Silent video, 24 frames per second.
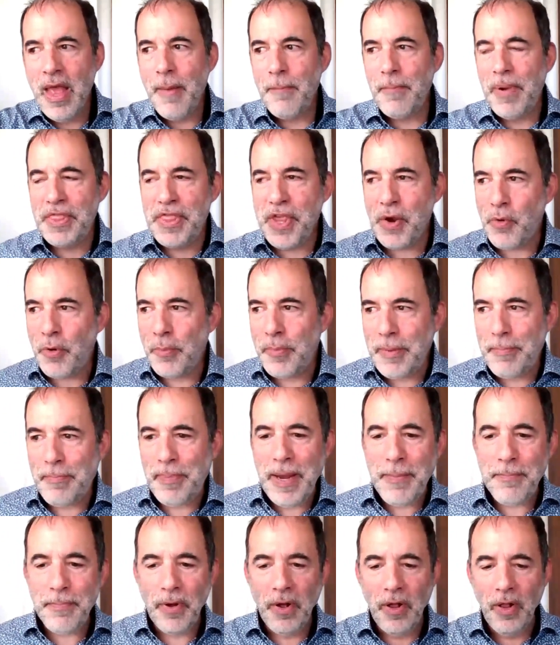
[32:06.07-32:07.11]
but there will be
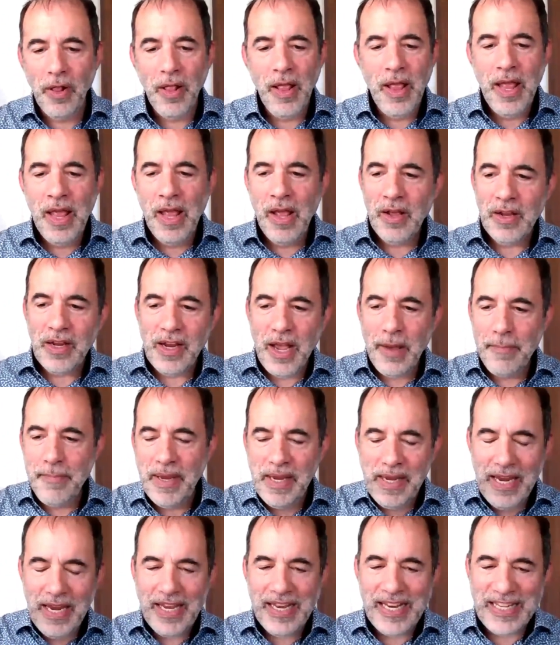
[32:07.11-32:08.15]
people
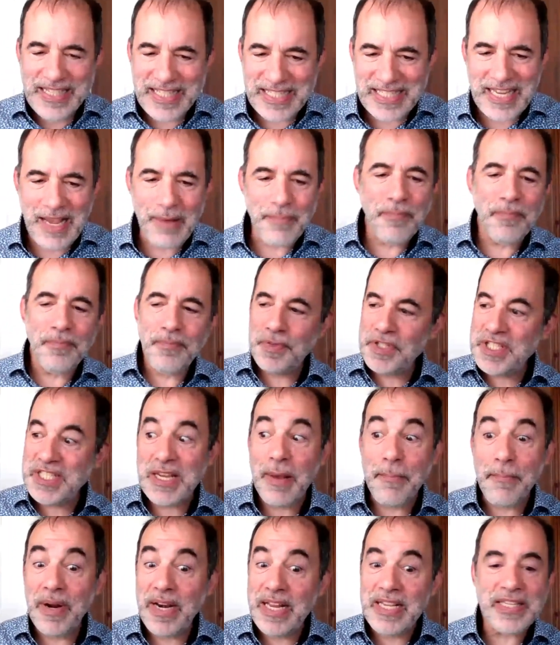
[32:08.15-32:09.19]
coming in and
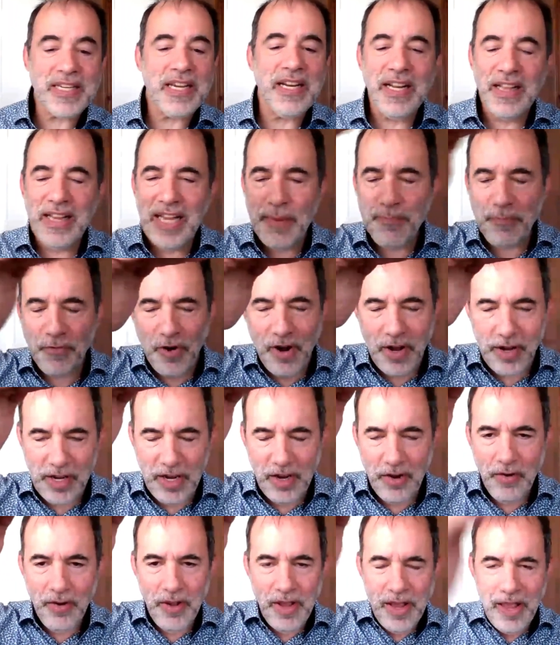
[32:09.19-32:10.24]
somebody's going to leapfrog
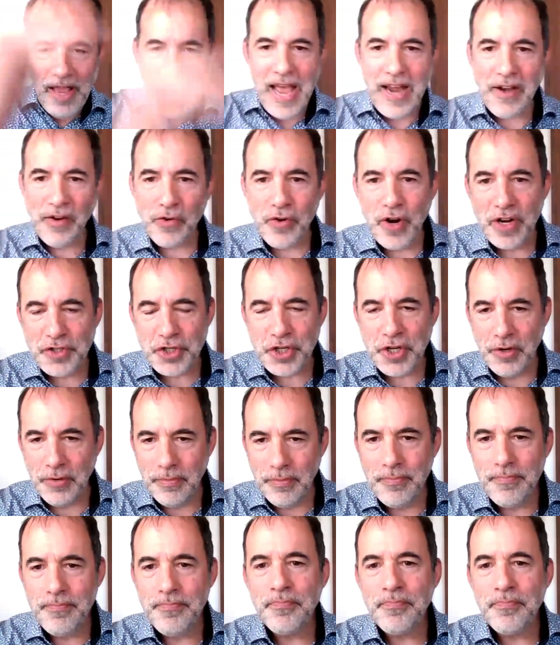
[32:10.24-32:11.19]
you and crush you.